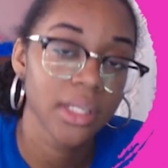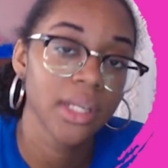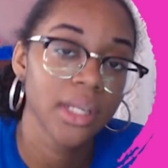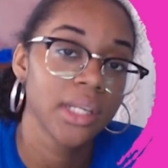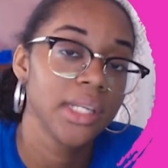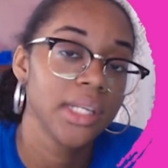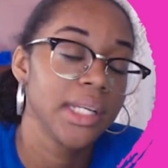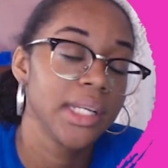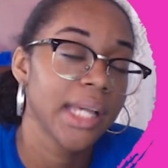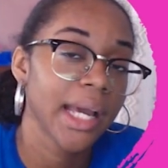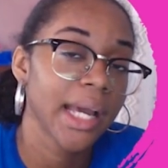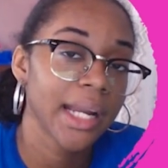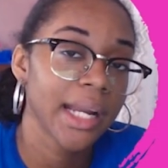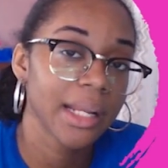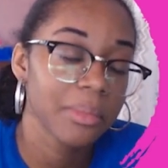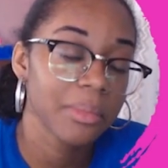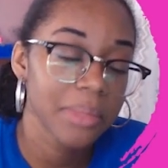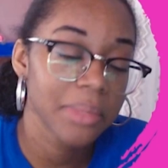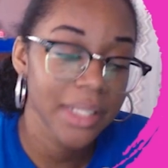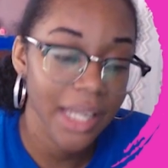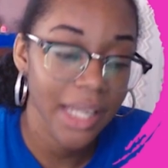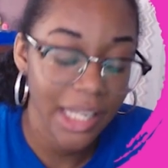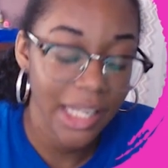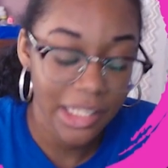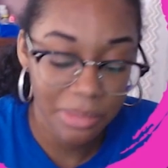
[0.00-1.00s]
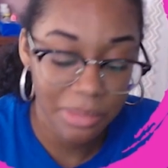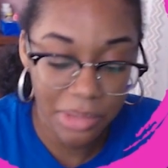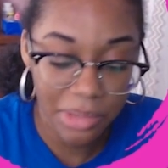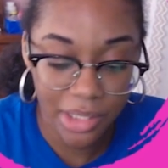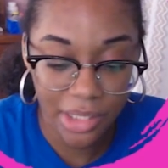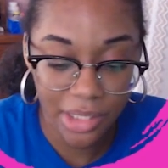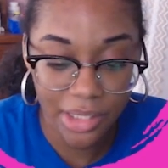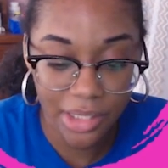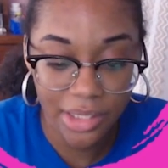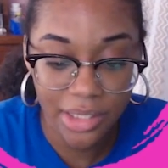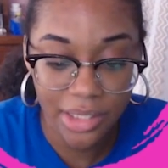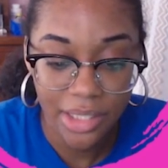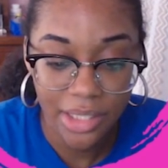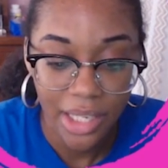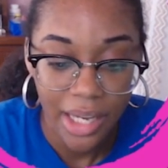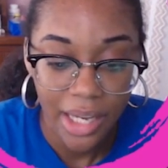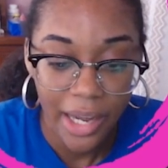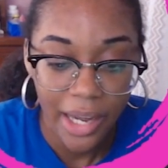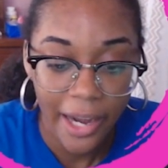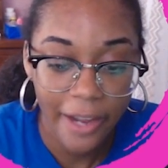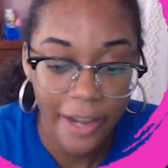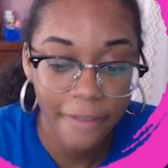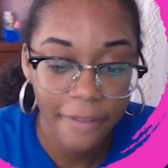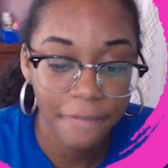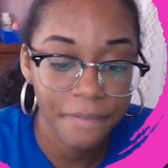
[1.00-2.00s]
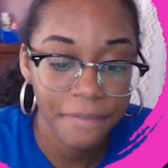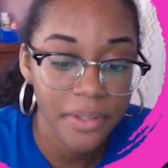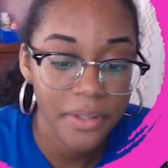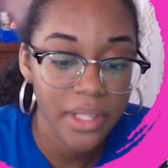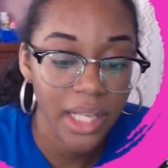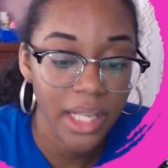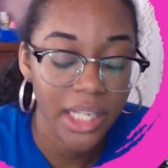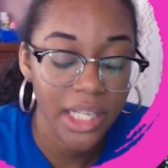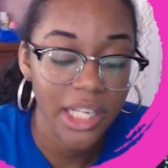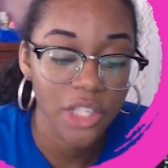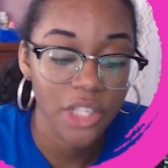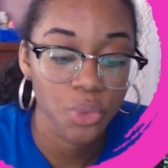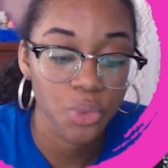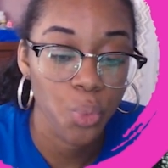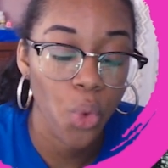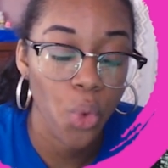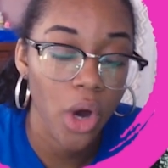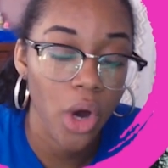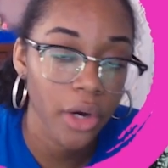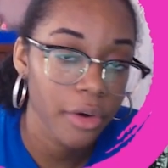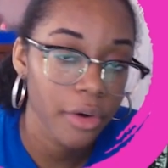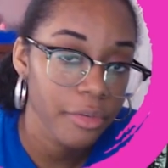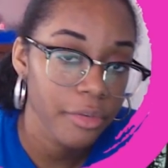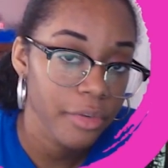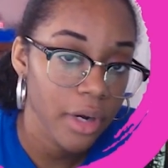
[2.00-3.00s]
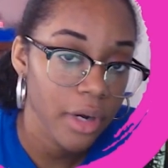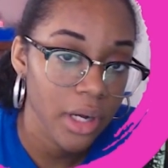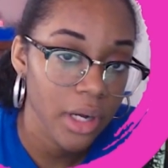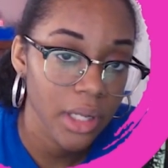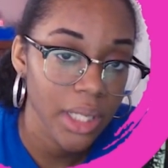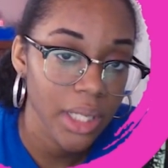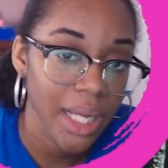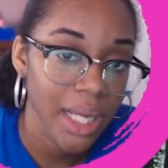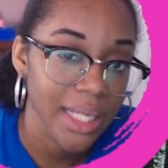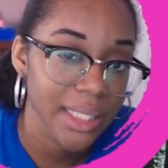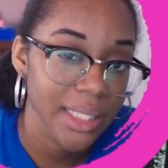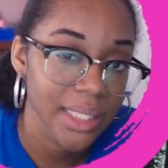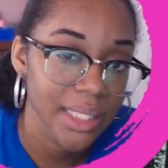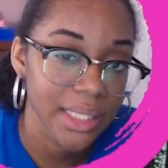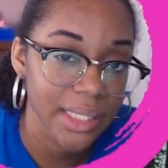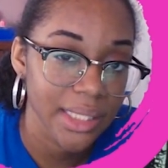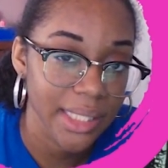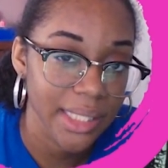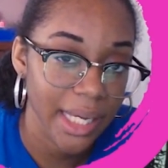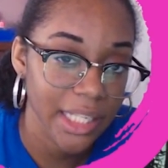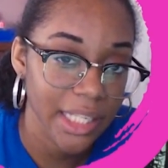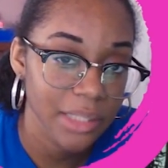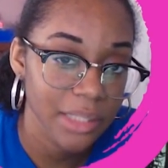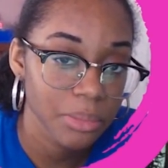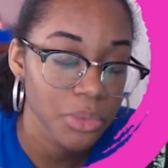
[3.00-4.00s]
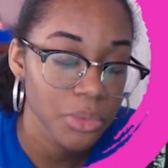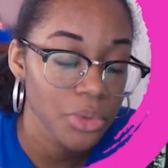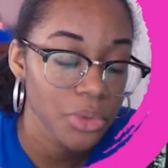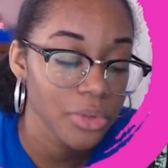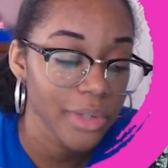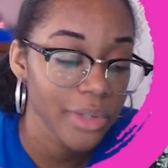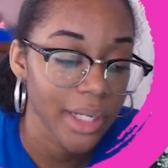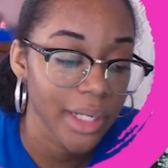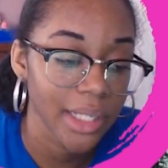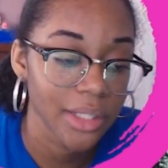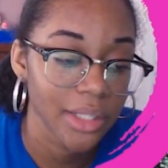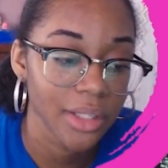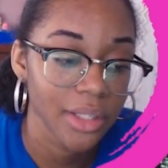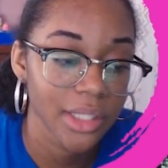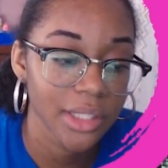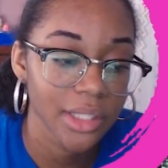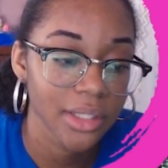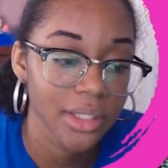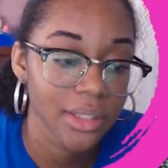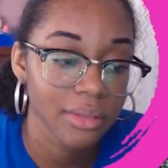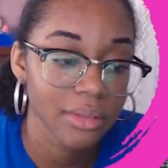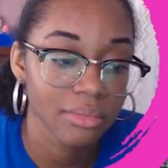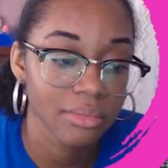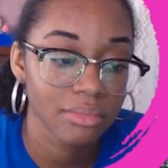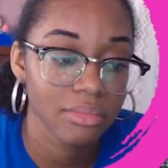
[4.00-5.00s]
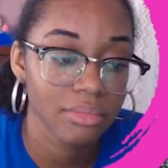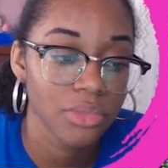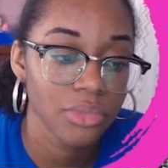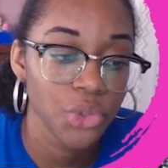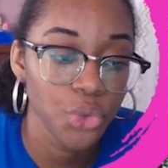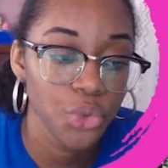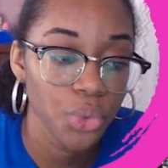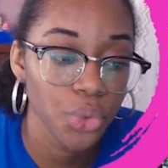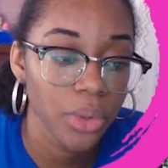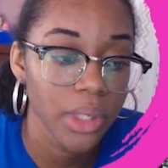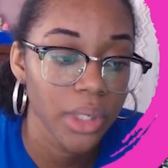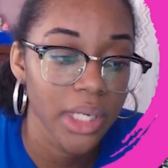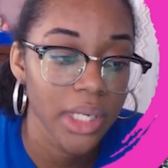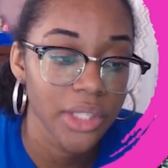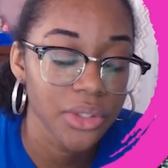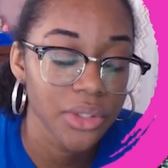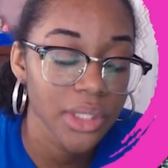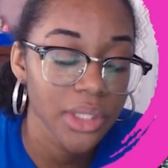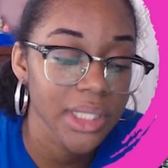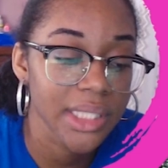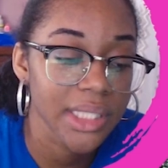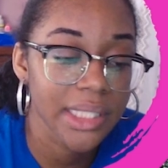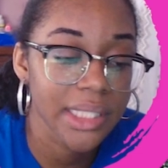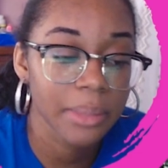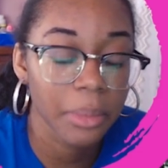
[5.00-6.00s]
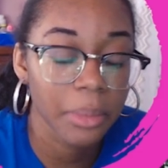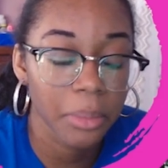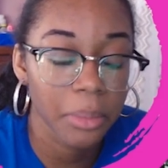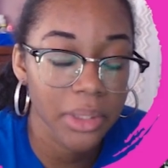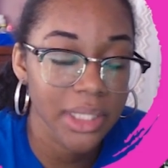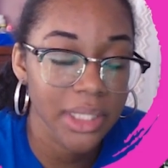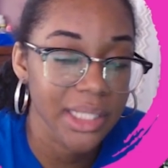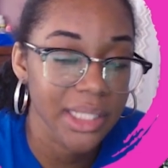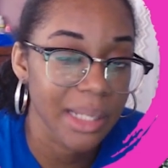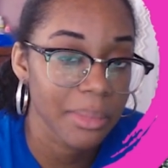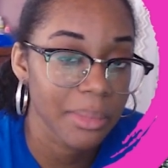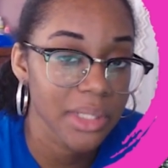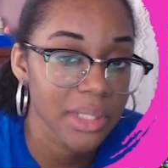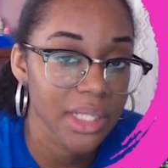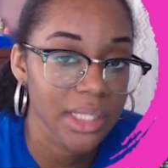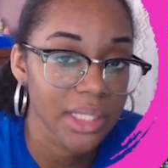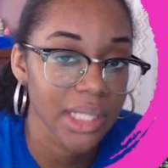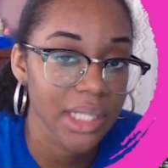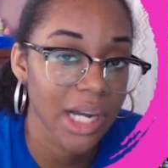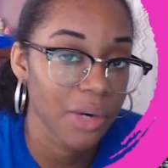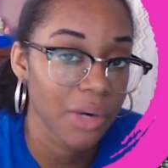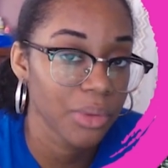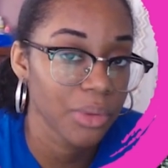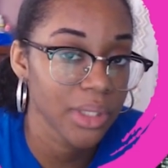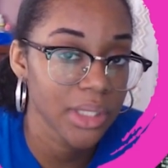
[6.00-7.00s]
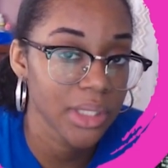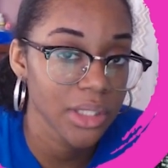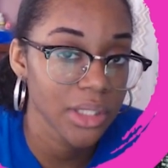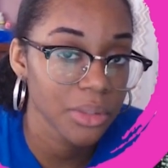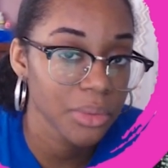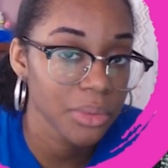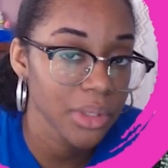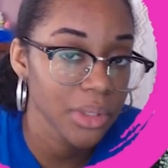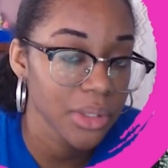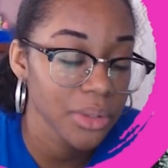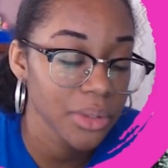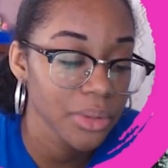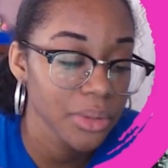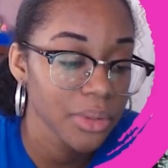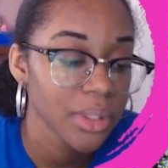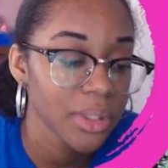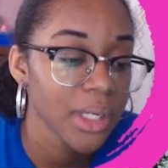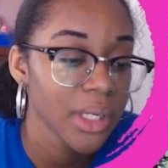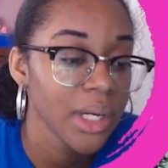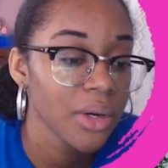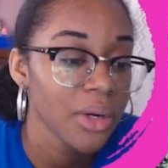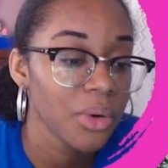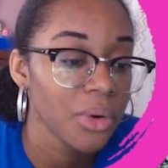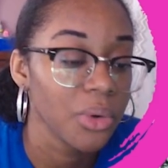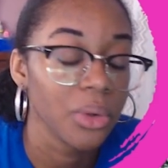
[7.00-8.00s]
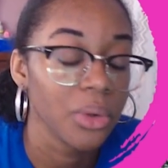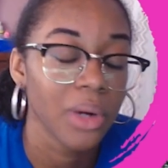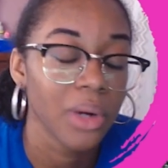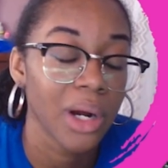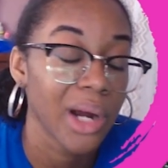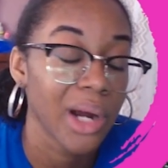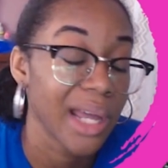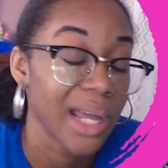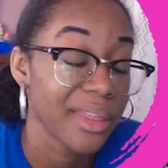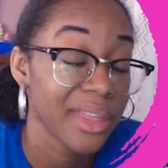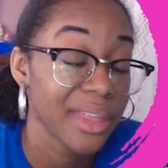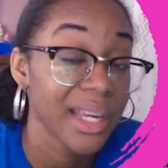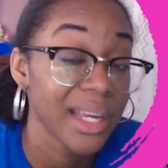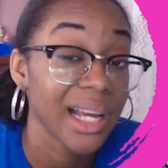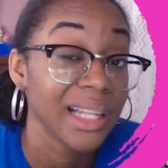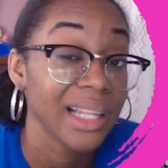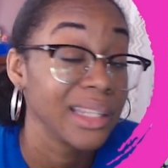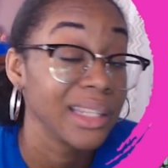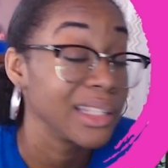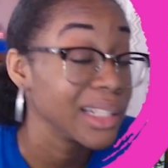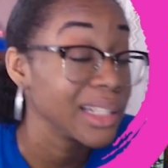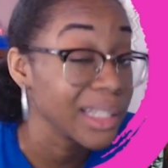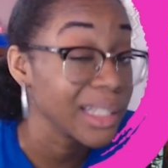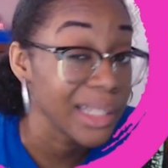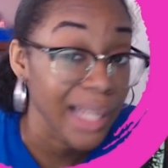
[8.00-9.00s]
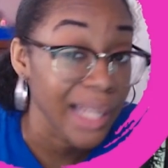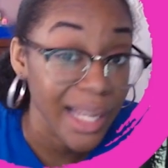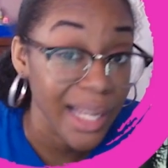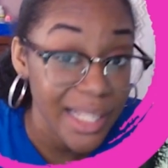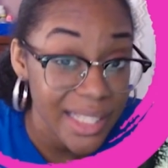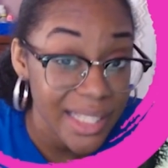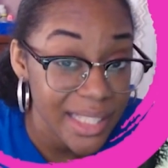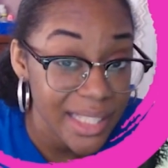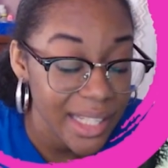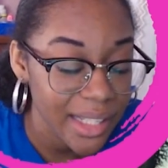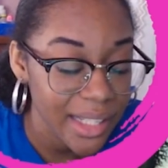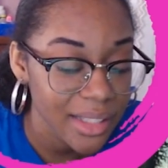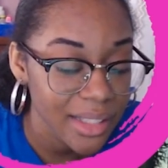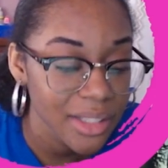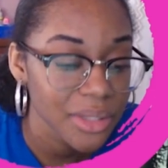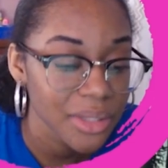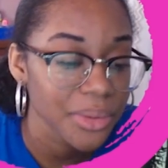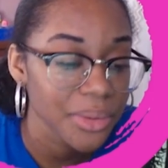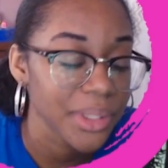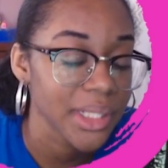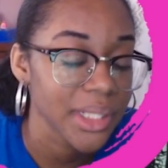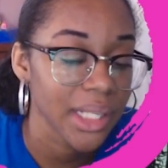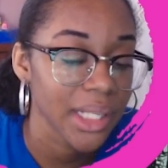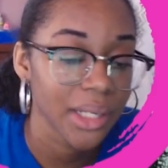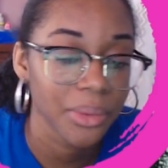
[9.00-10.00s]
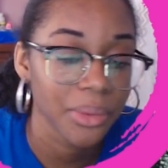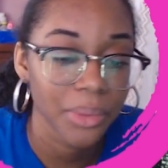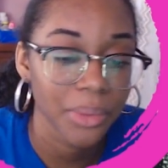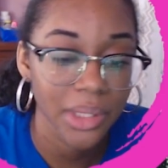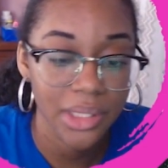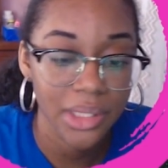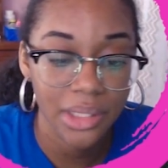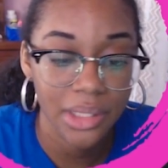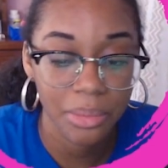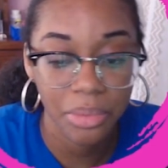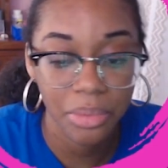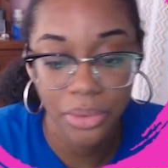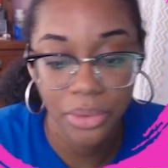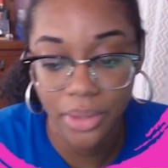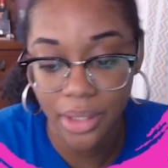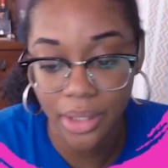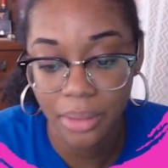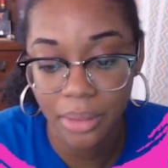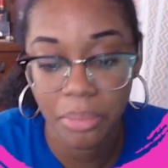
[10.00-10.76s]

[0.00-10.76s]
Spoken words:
He cannot be S because I feel like he has Waterfall as his next move and it does the same amount of damage as Aqua Tail would do, or I think a little less than, so it's like, what's the point?